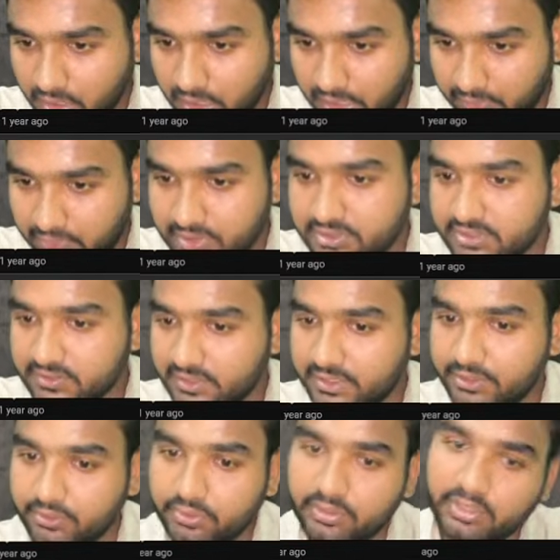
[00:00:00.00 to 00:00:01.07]
I will just let
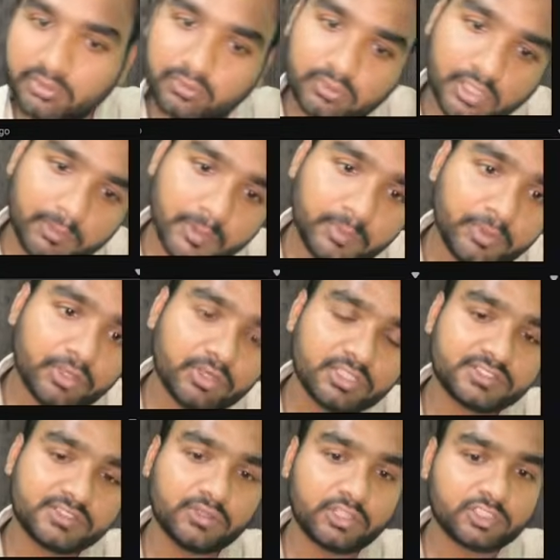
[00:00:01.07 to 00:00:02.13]
you know in Google Meet because
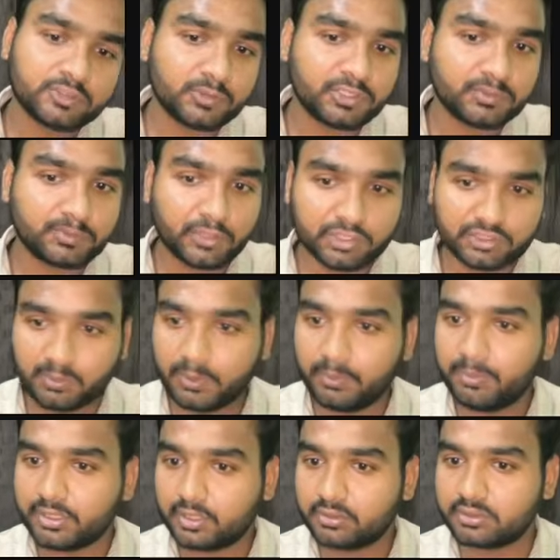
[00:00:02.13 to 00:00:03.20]
it's not possible
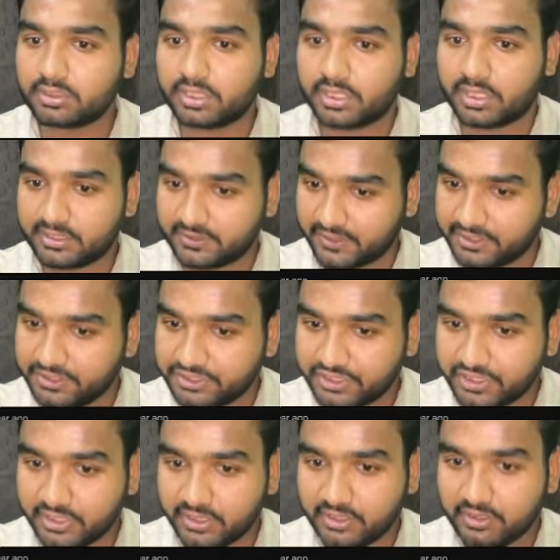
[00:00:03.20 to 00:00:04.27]
without screen
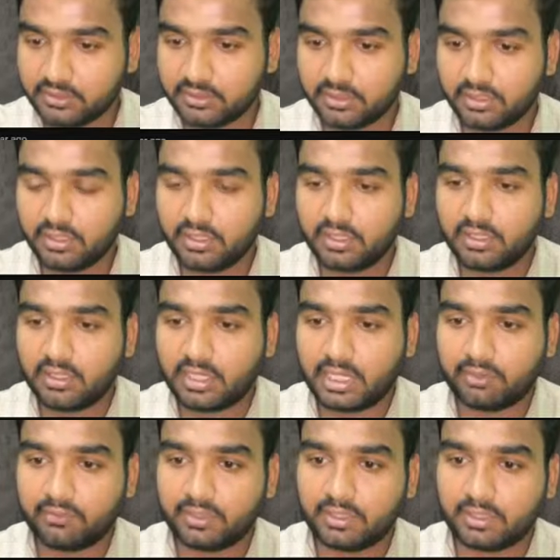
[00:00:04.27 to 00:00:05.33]
sharing.
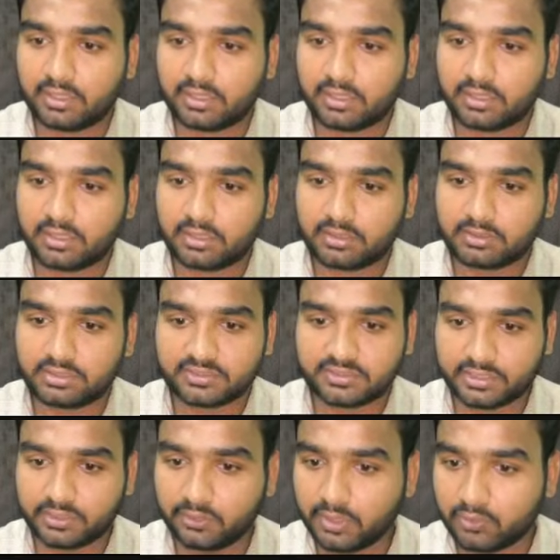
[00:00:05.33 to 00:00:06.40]
I will just schedule a